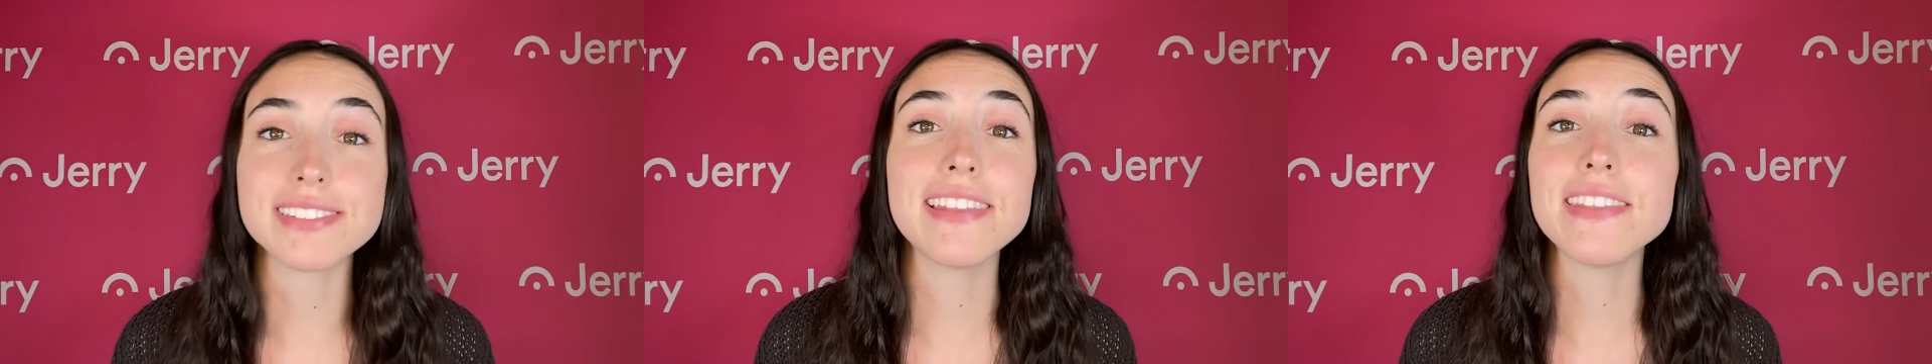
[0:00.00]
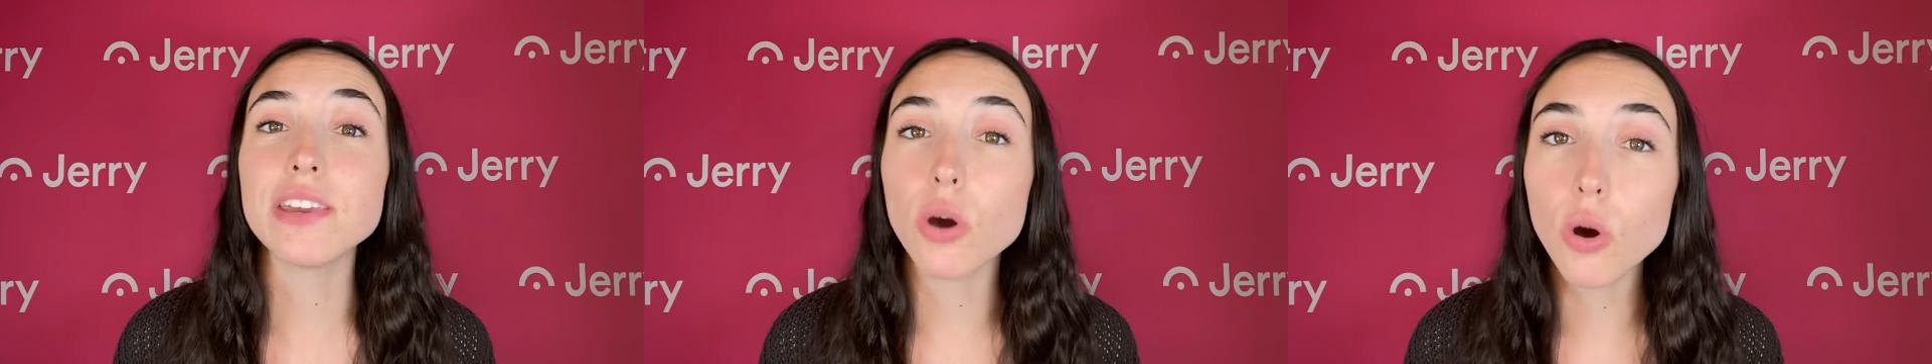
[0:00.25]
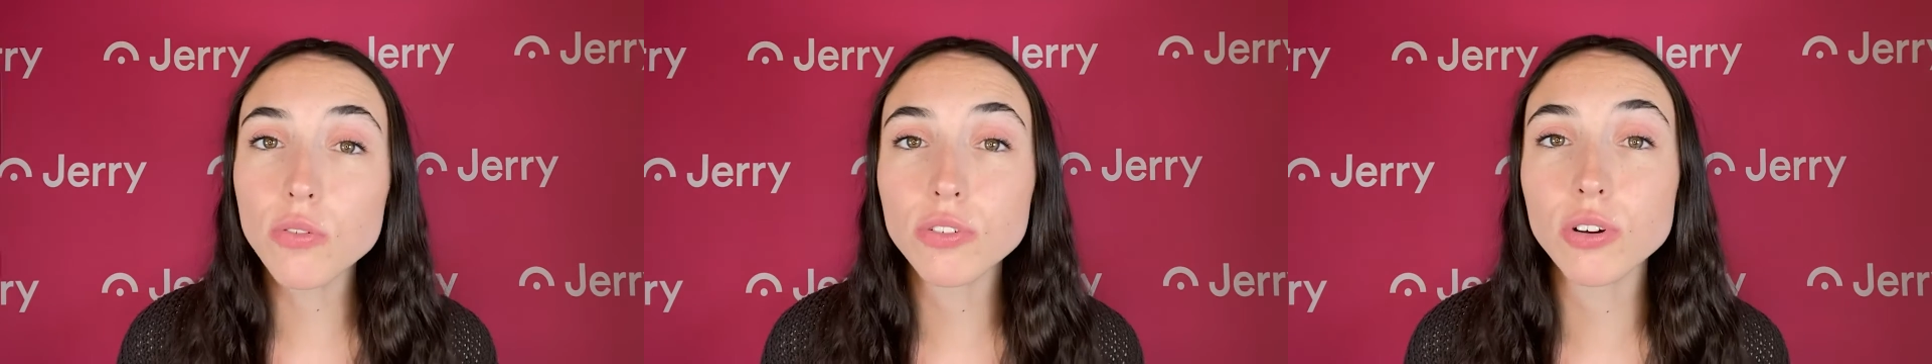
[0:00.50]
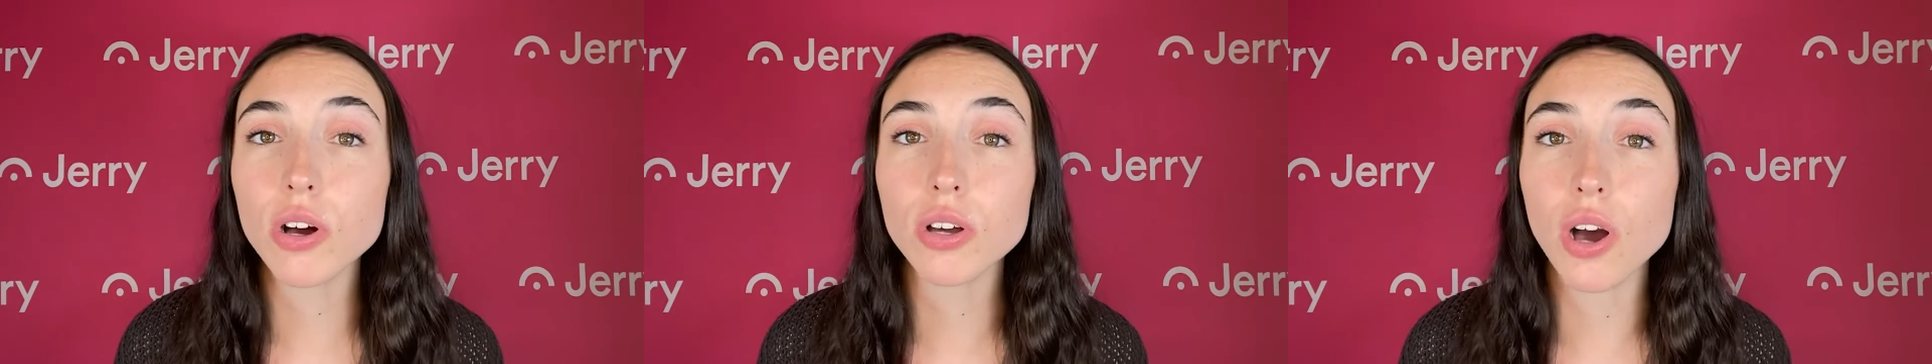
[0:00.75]
in the
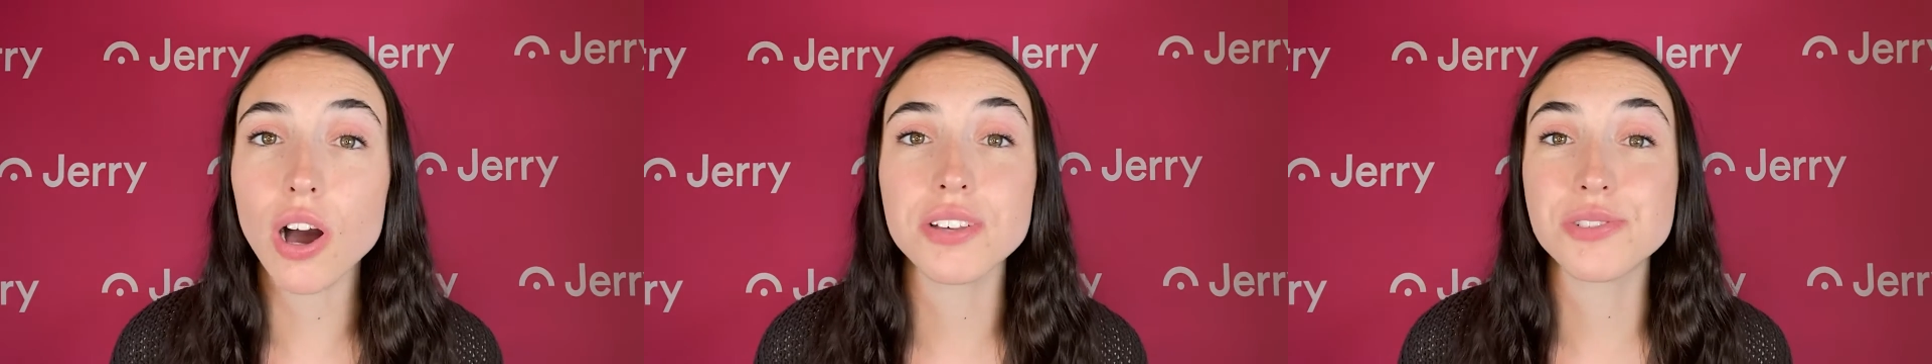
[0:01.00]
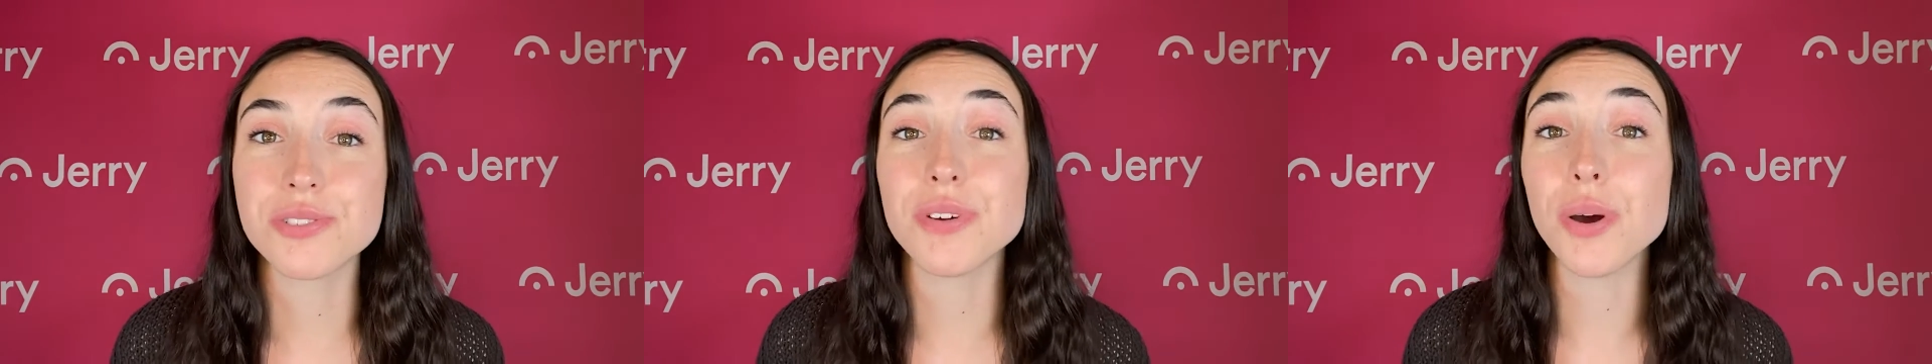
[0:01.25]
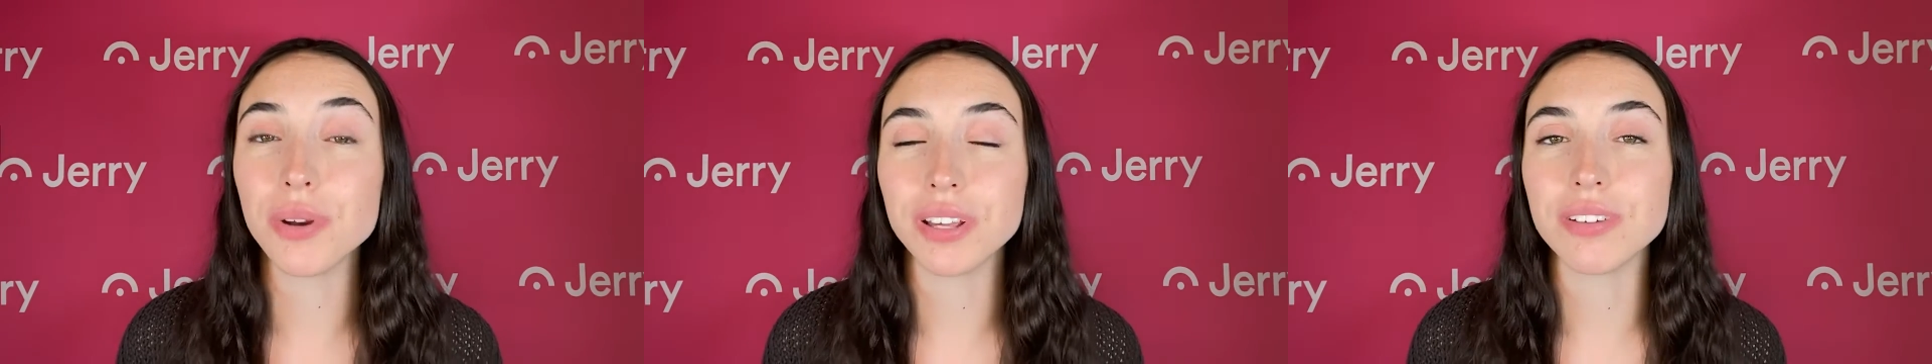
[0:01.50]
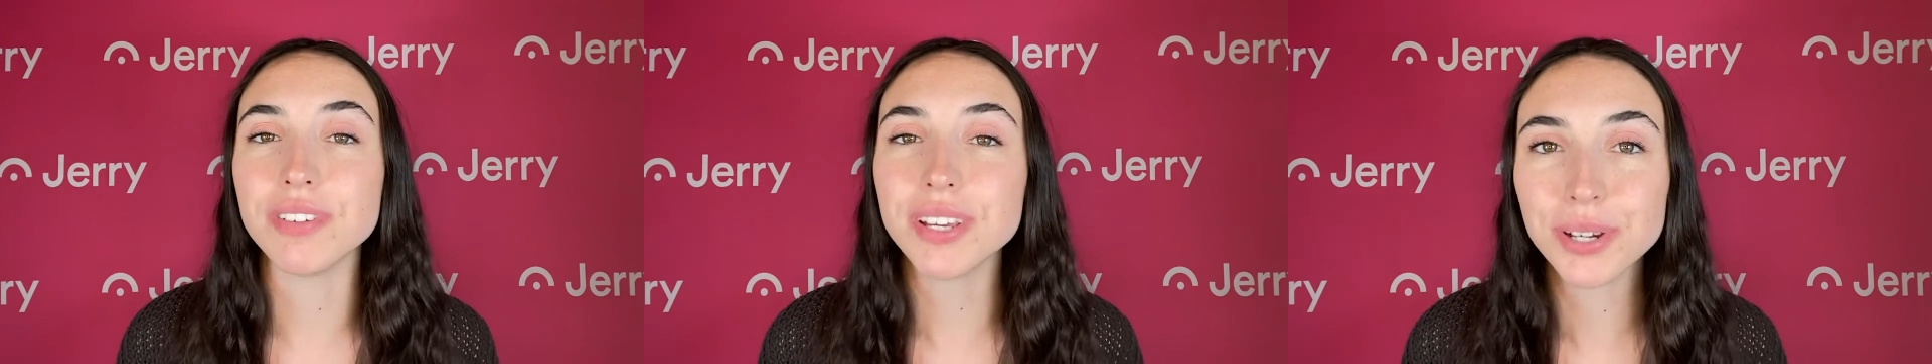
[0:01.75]
overall cost of owning a
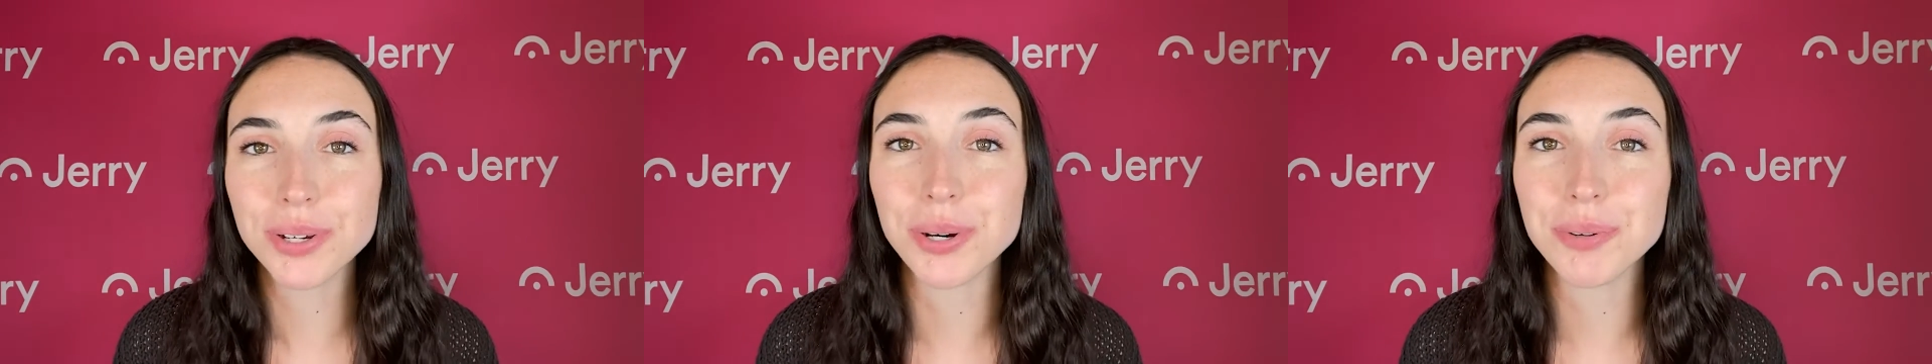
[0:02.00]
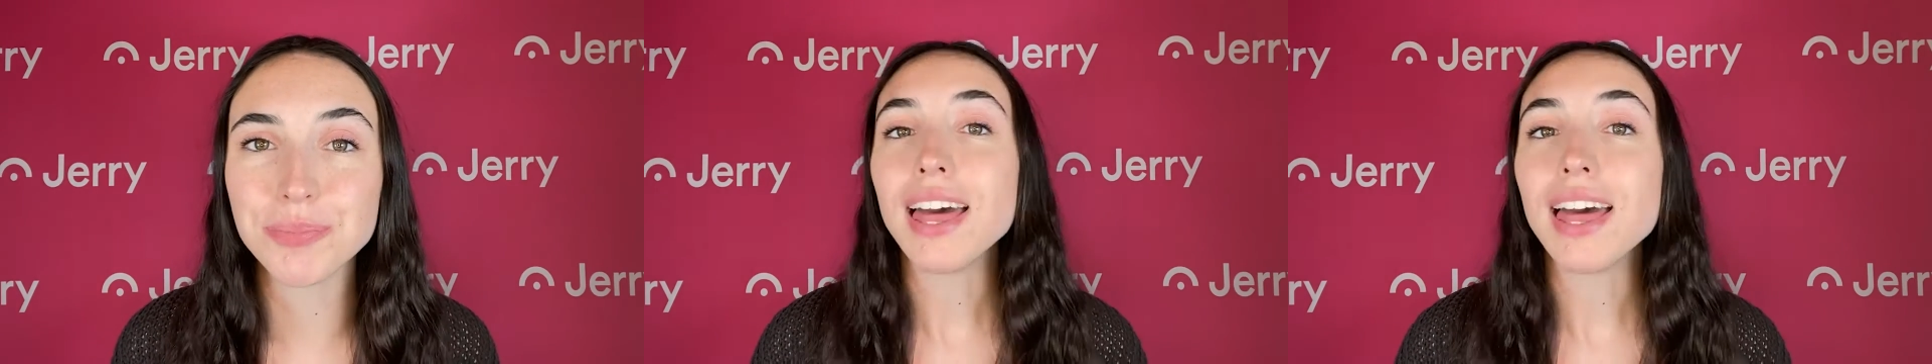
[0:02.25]
vehicle.